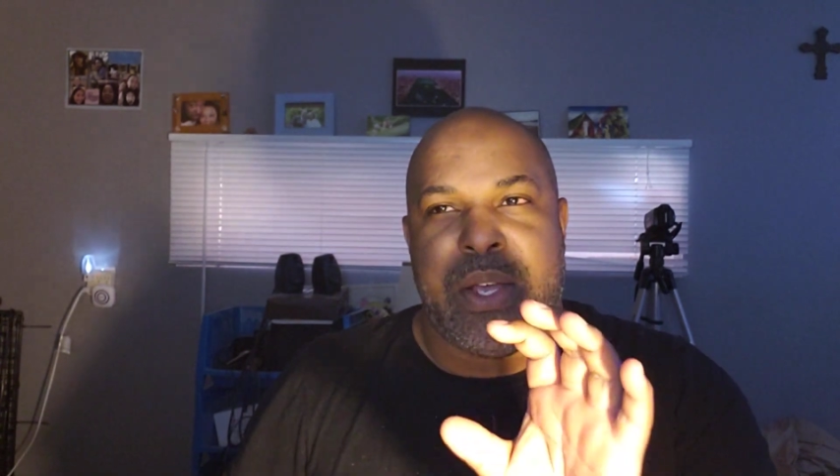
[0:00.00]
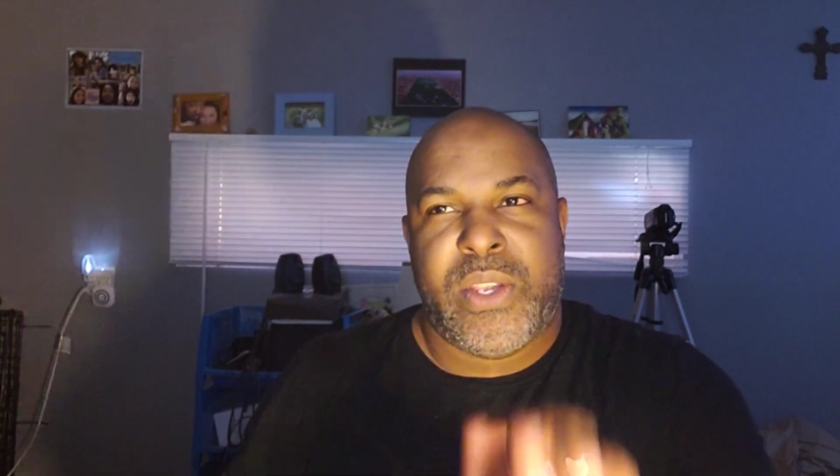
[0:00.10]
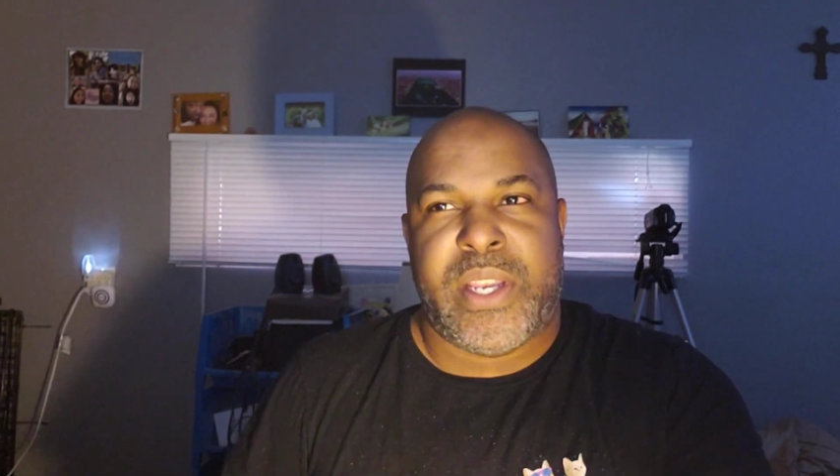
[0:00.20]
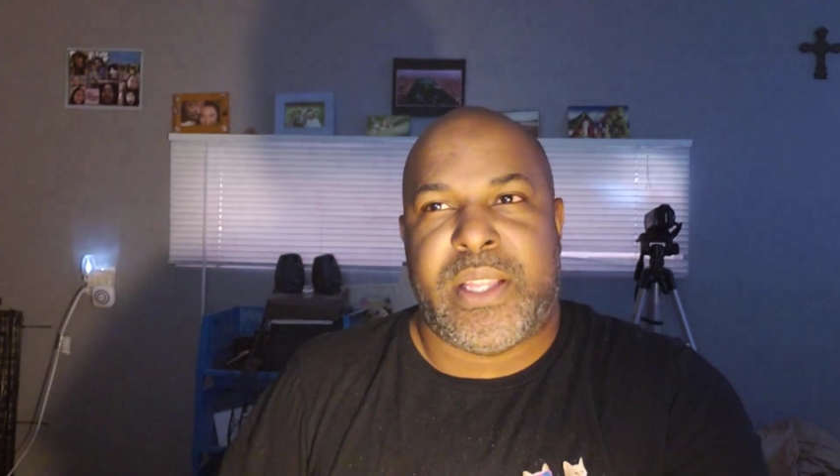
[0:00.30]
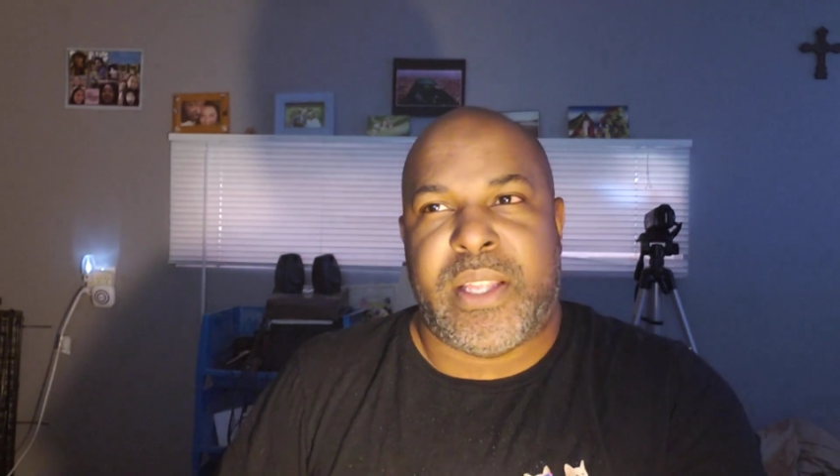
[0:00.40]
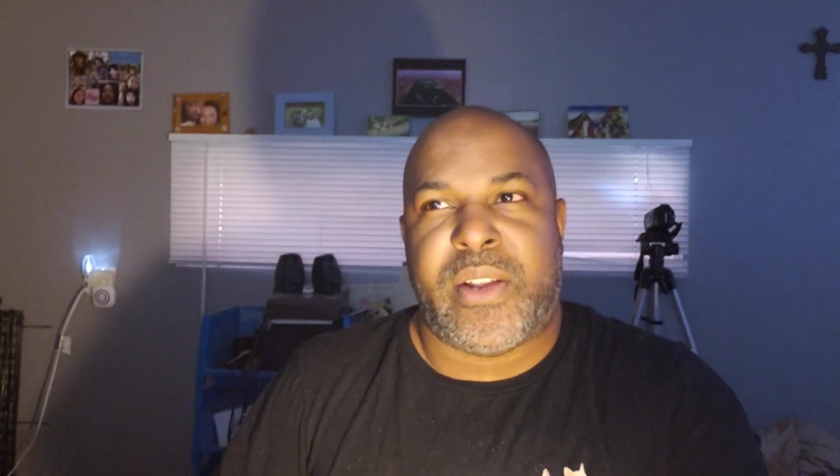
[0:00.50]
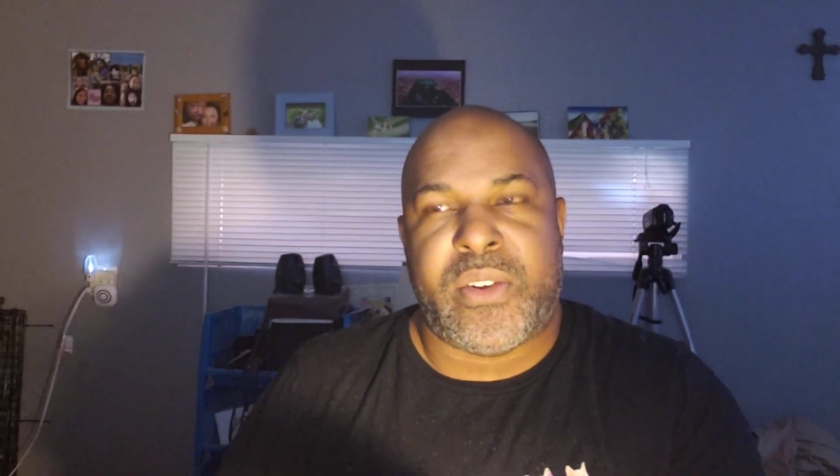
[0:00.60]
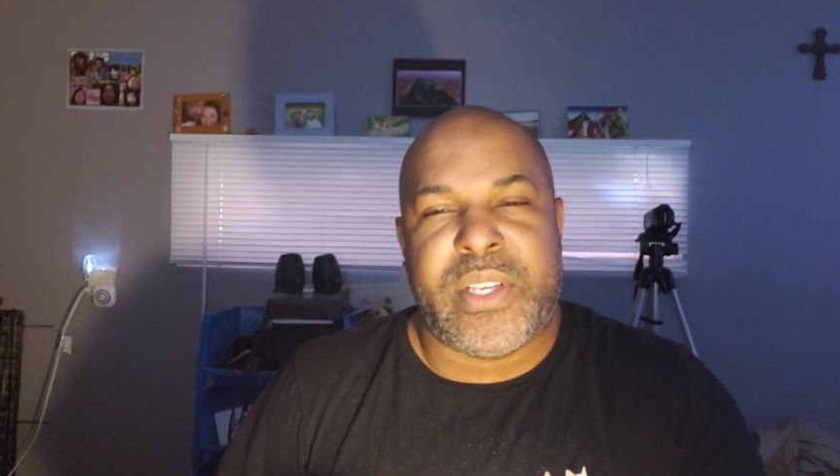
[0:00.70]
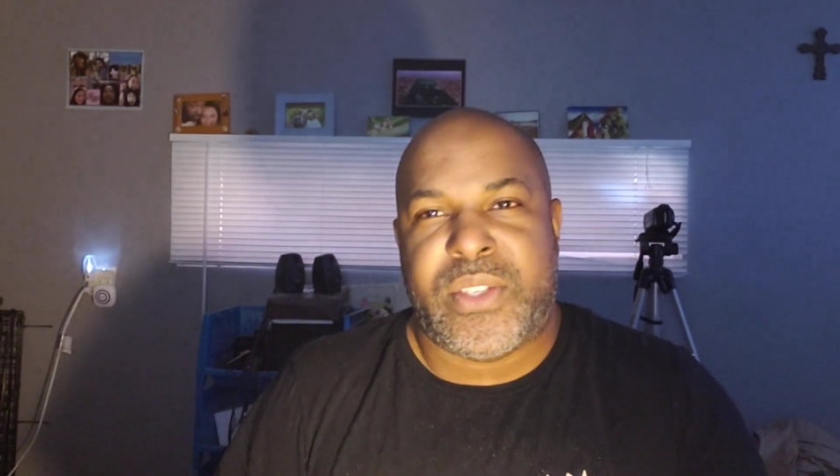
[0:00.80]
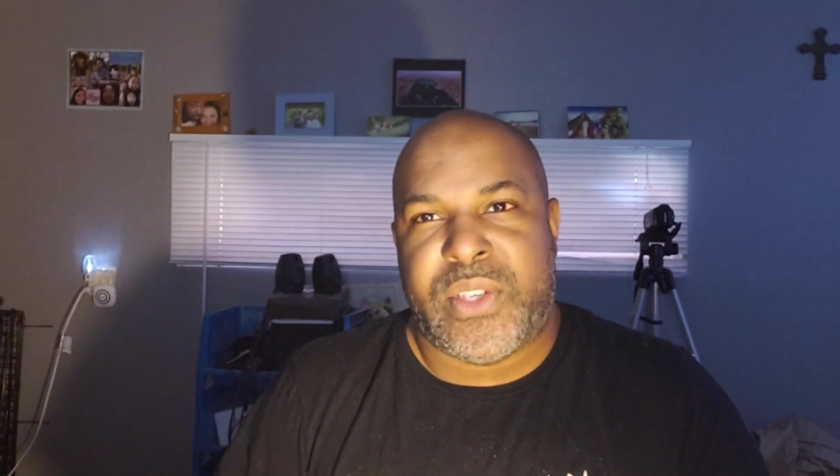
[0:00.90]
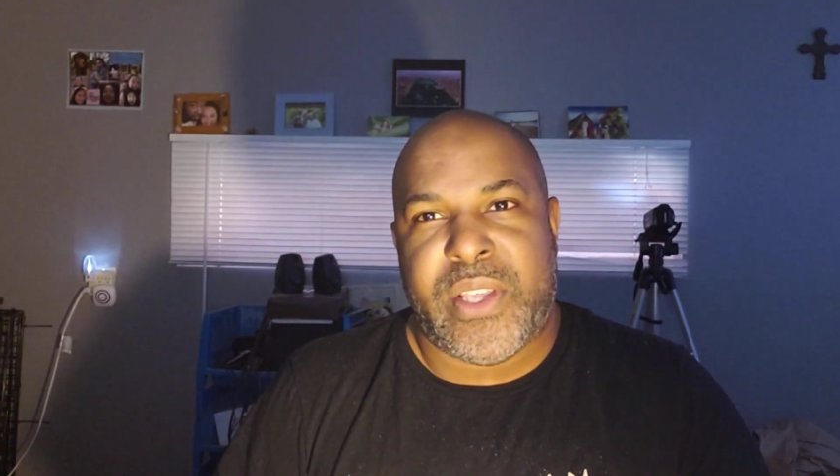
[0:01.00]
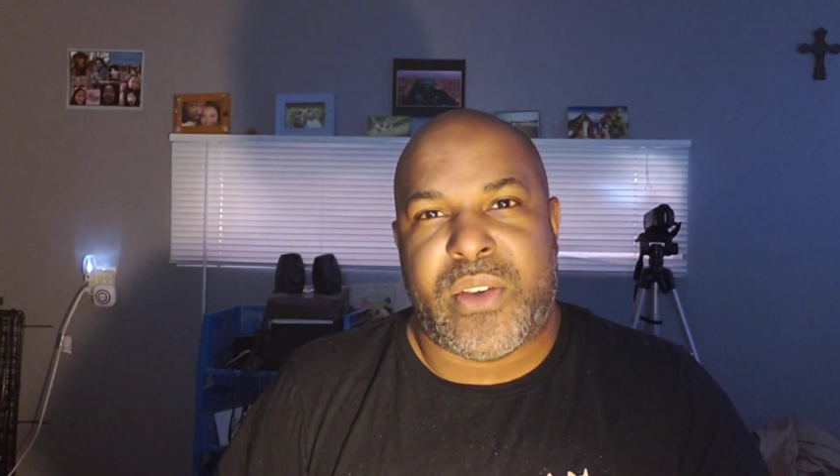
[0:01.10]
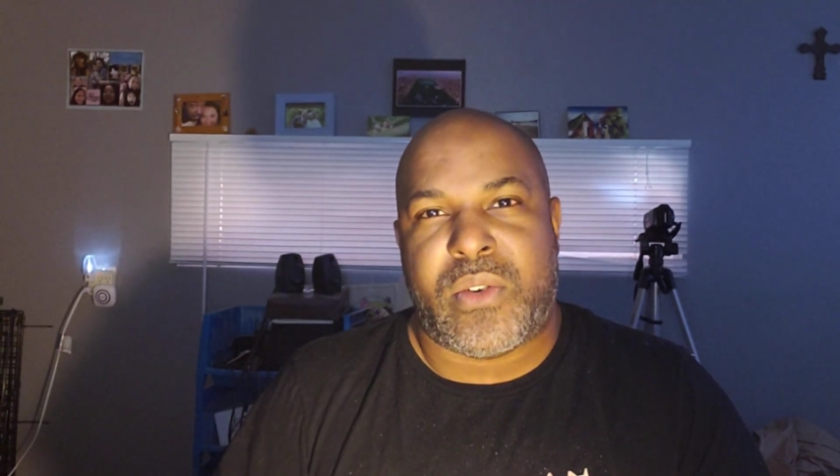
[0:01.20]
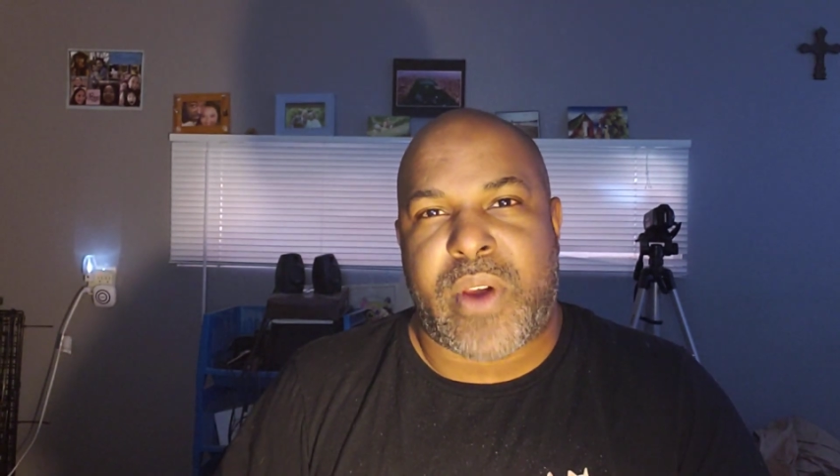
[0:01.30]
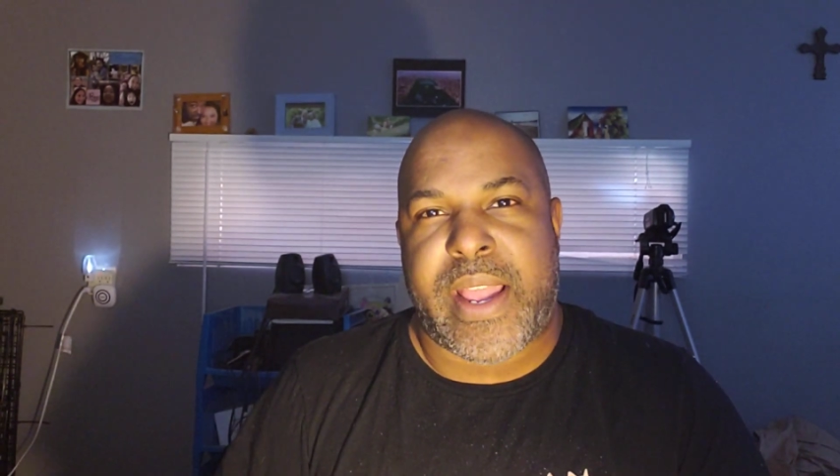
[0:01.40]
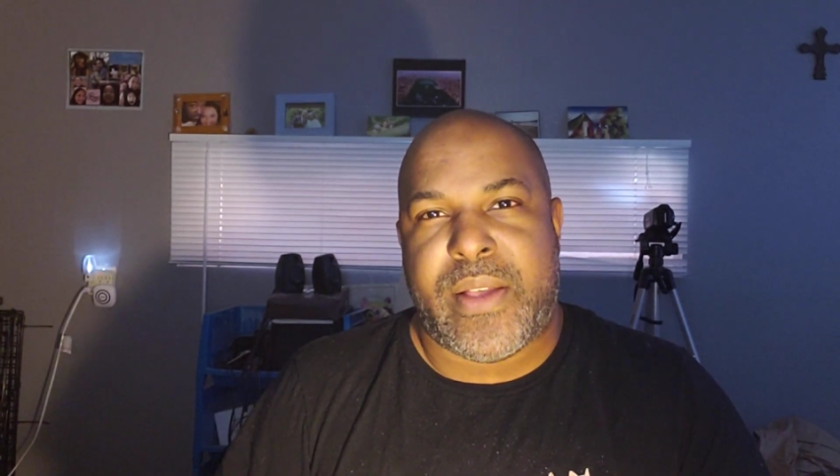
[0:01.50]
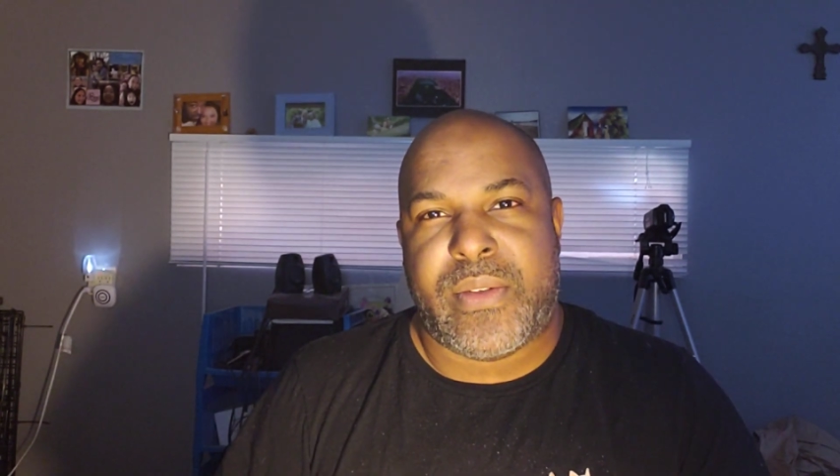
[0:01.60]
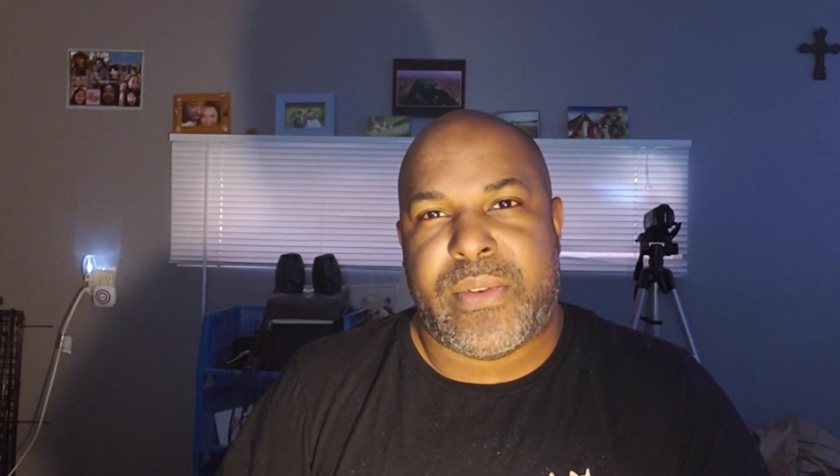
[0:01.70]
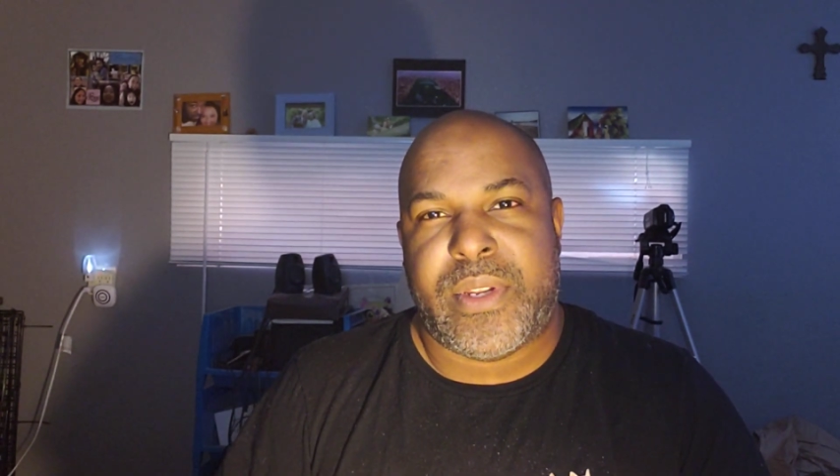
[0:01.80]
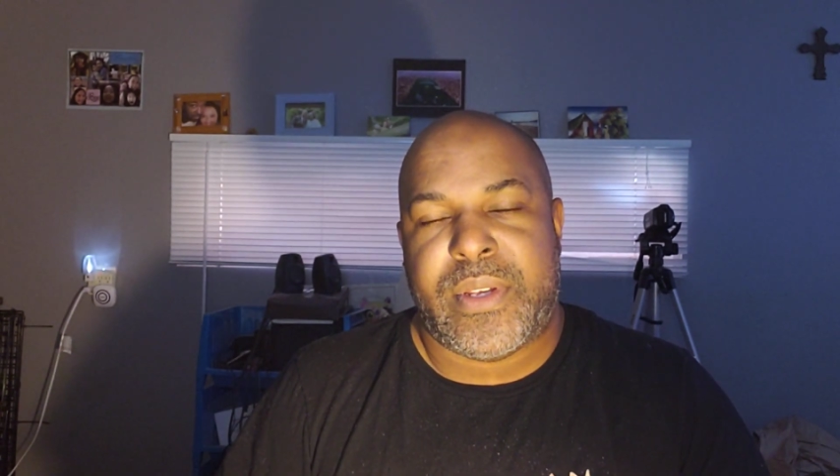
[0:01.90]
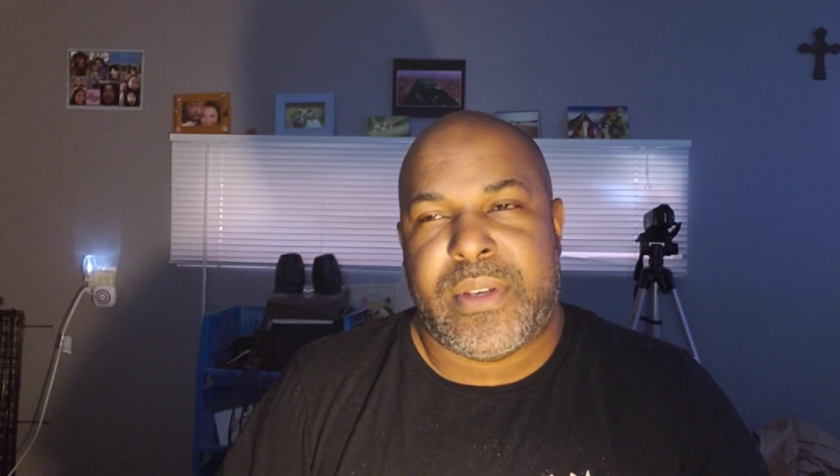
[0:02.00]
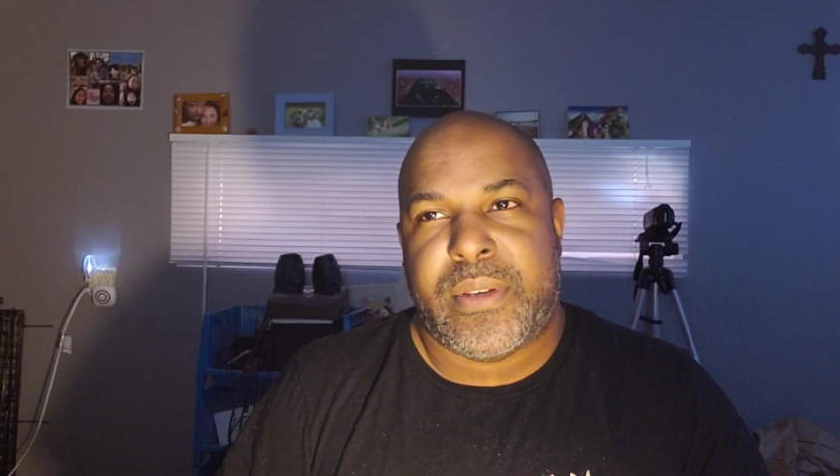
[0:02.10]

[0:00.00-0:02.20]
You could literally see the ground.